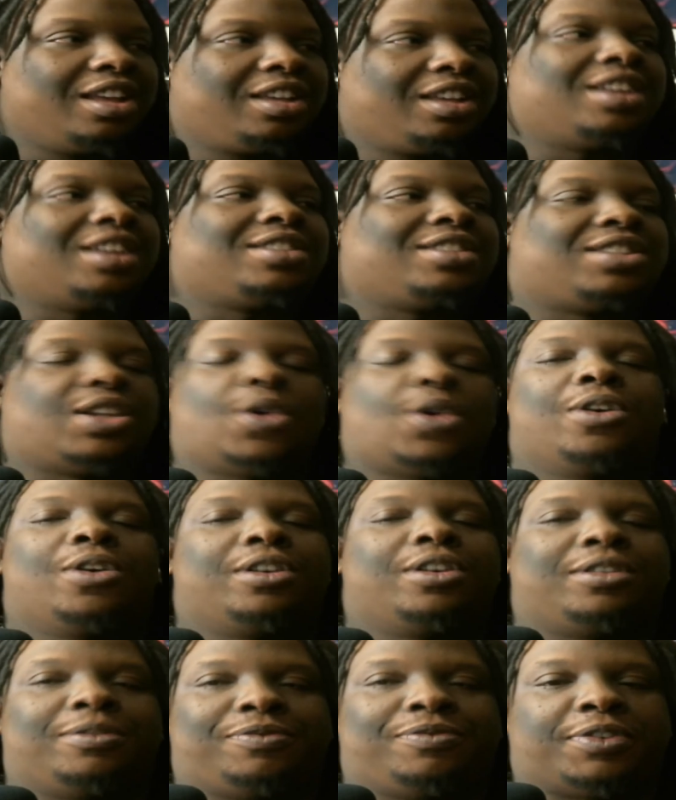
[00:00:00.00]
Cause
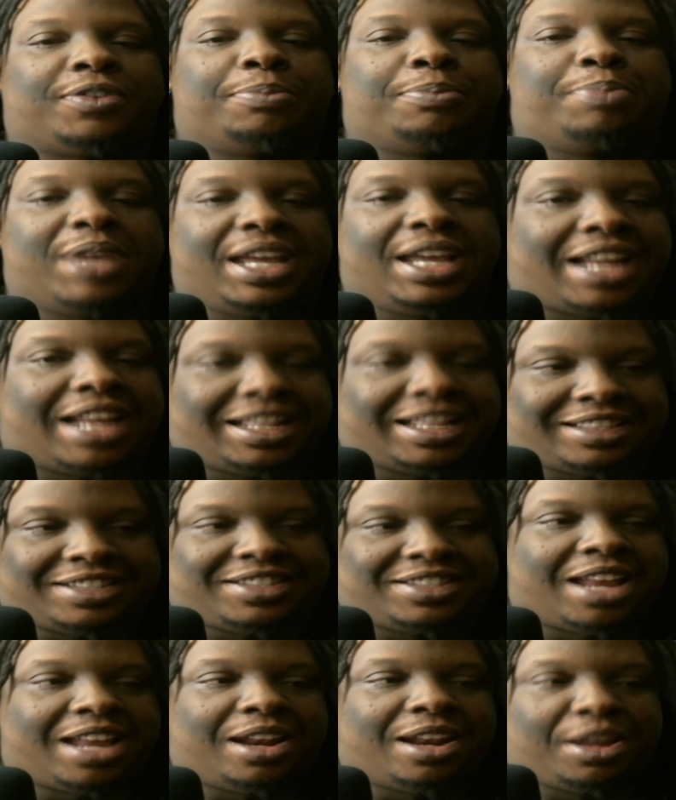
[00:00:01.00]
Lord forbid, like the
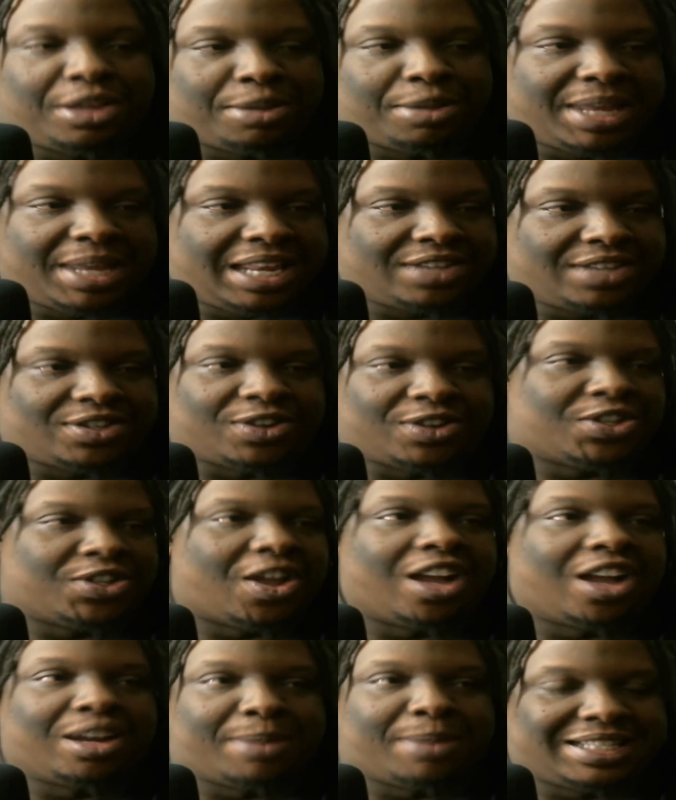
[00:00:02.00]
stand-up comedian starts
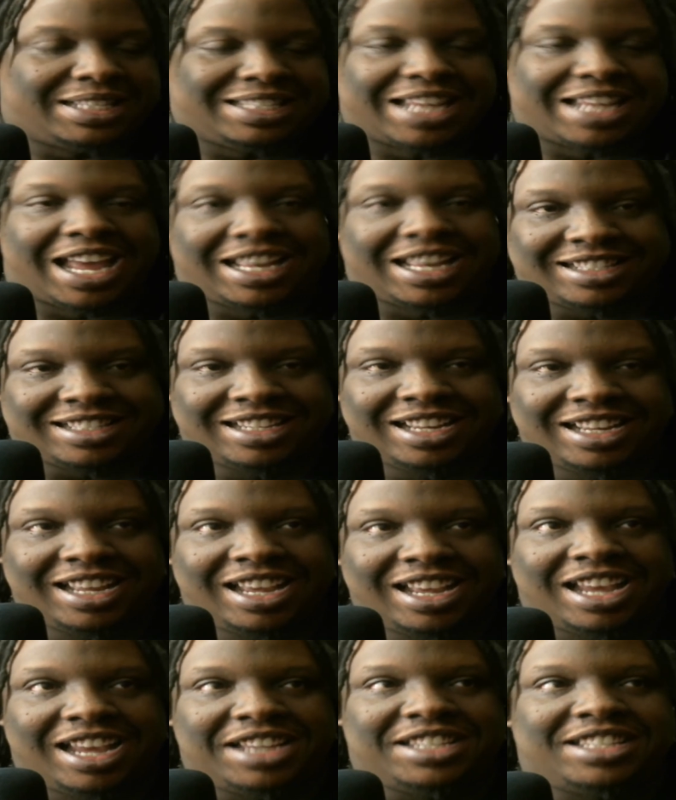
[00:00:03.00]
talking about sex.
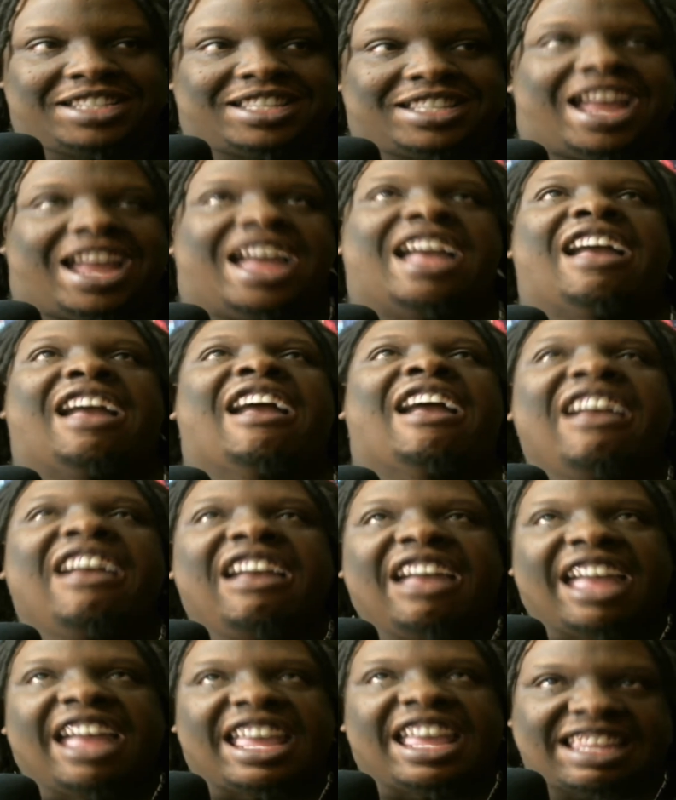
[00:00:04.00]
It's just like,
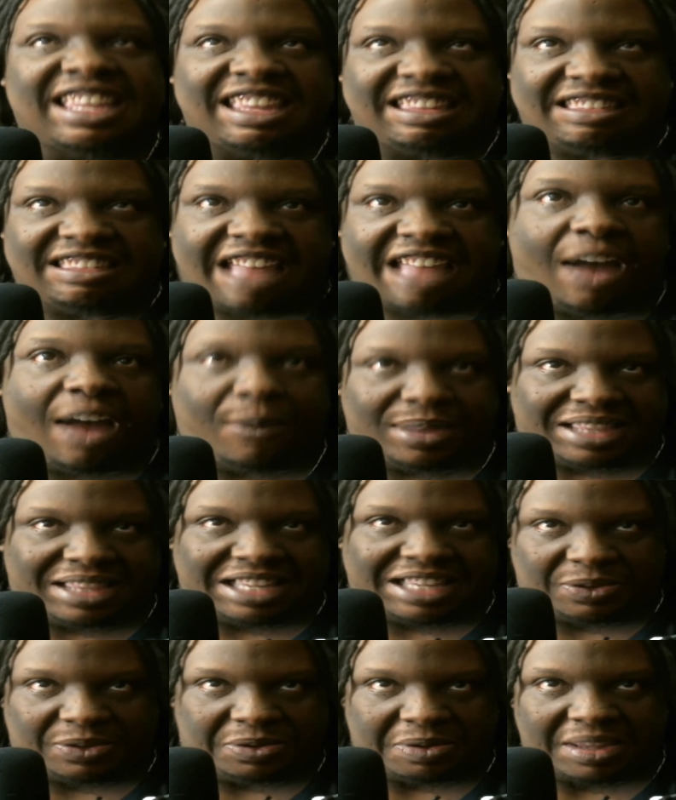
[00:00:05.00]
this is not what
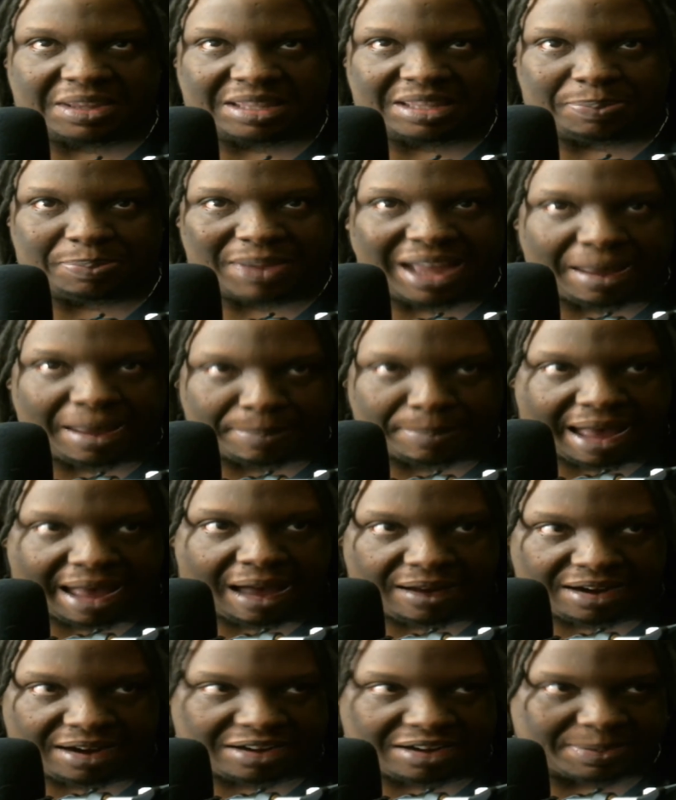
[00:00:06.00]
this is supposed to be
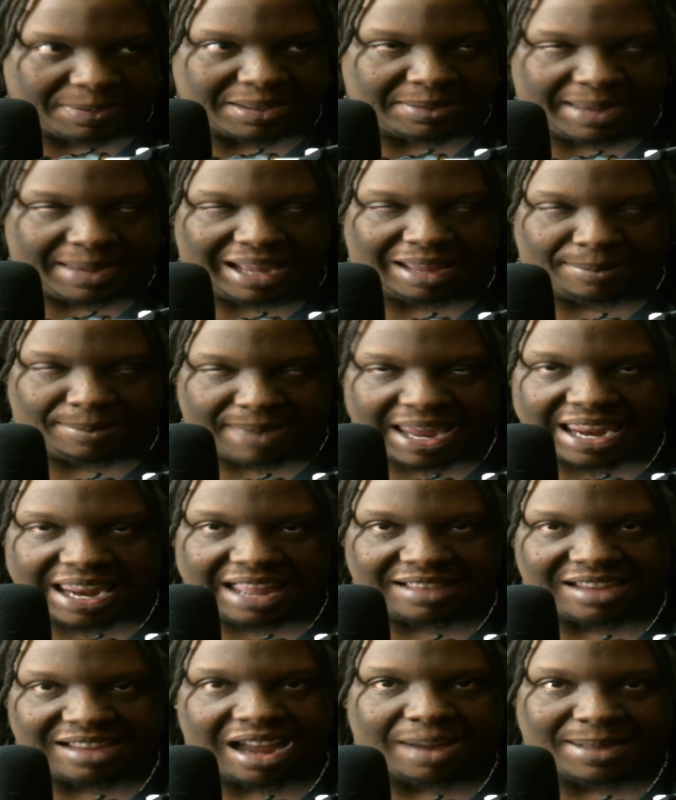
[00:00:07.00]
about. You're supposed to be a
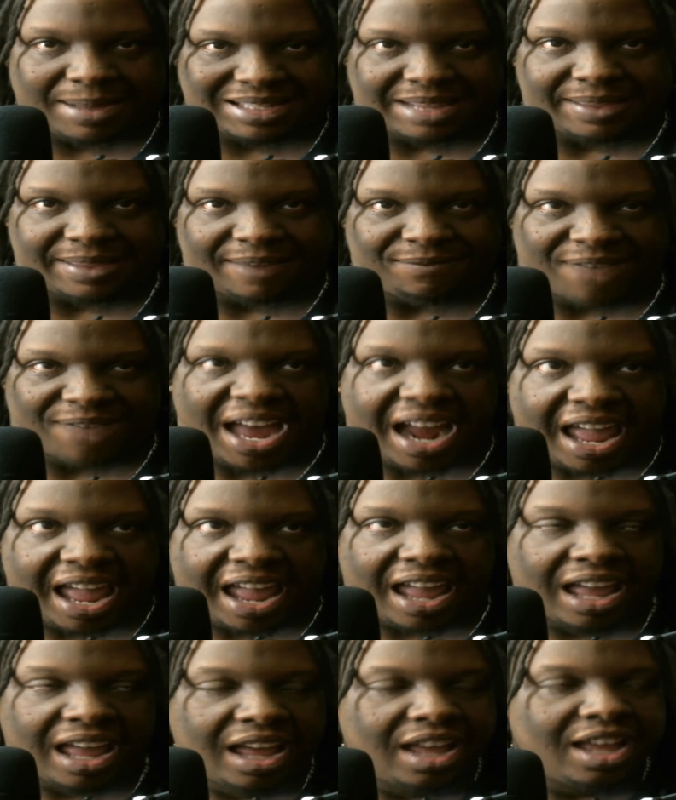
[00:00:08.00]
comedian talking about something
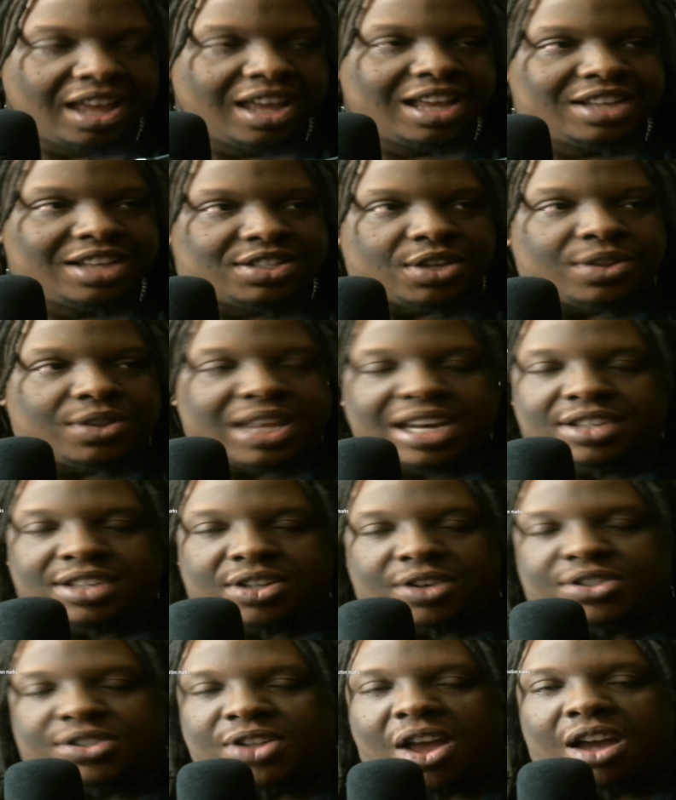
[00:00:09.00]
funny. And so then he
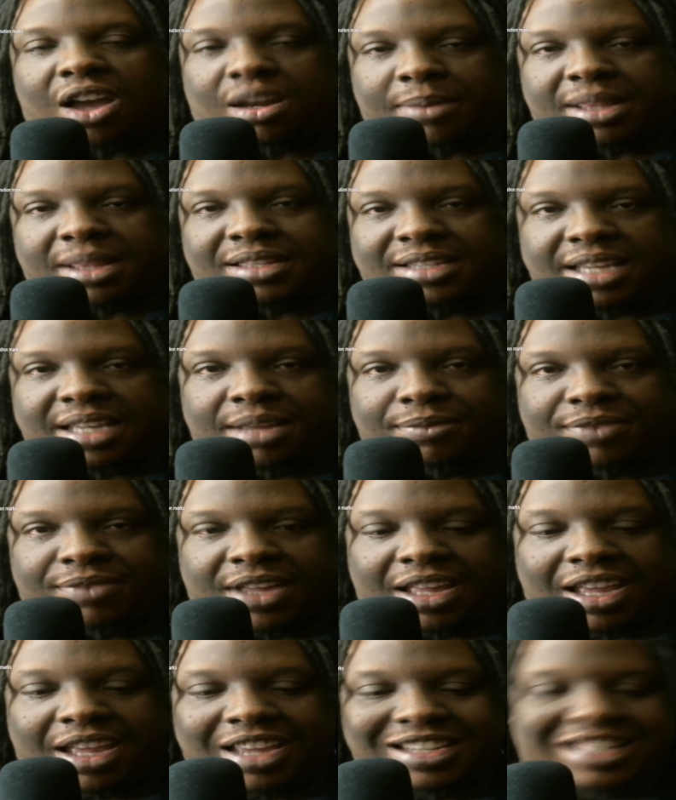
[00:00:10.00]
starts talking about the
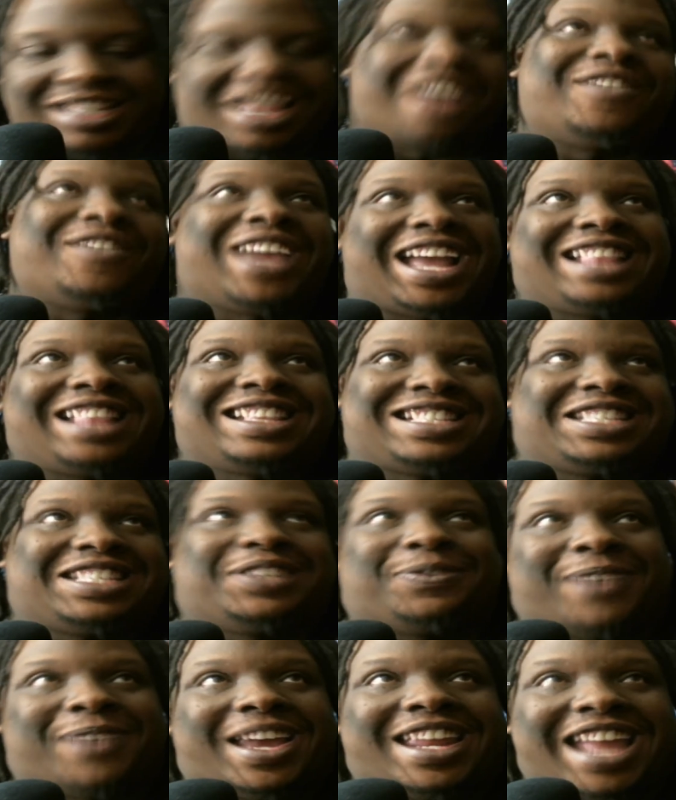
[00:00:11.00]
DMV. It's just like, oh my god, this is
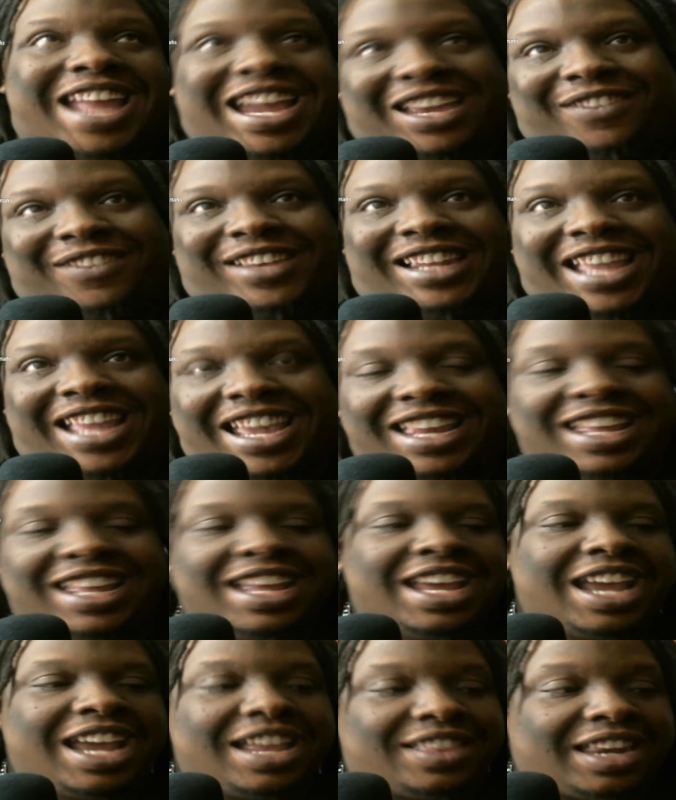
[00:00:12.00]
funny. I can relate.
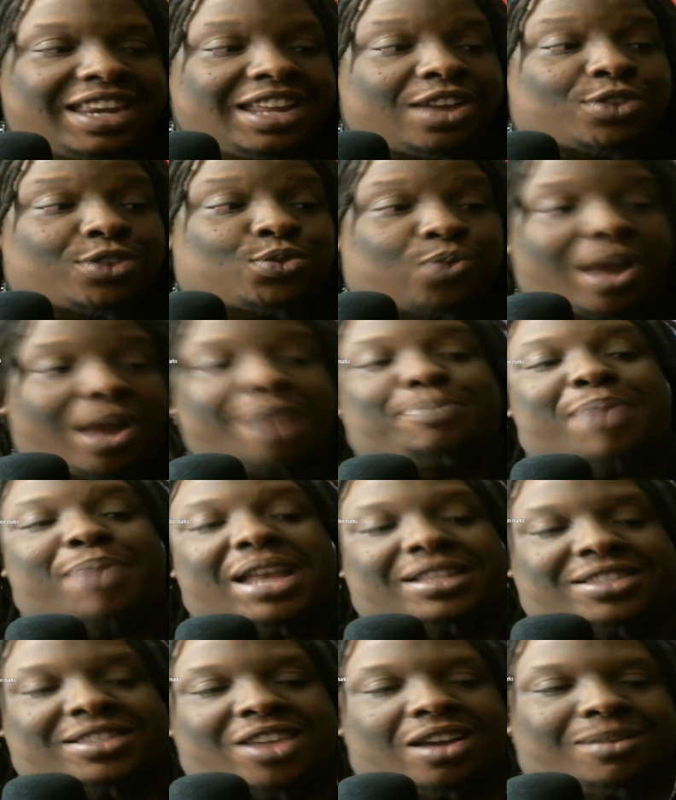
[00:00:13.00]
And then he goes right
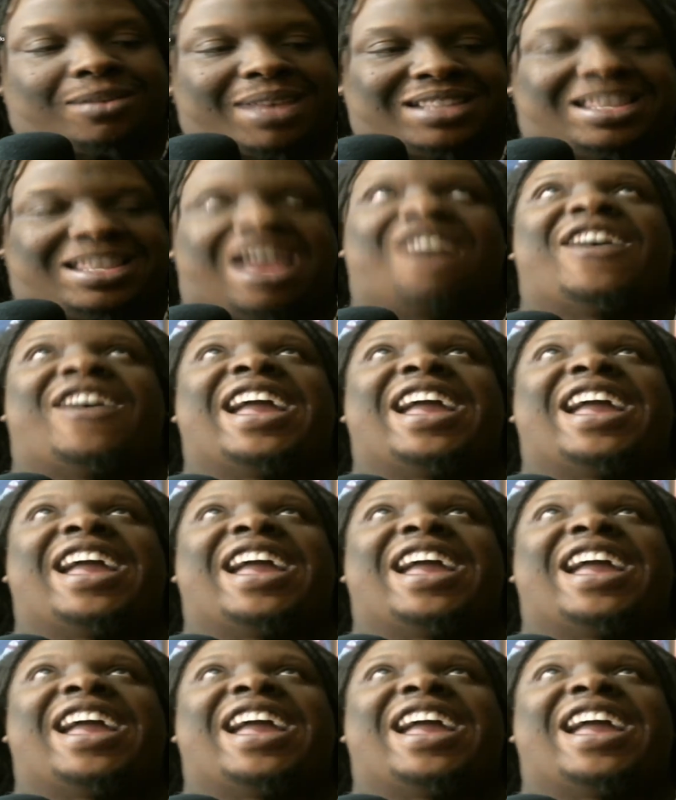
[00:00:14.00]
back to talking about sex. Oh my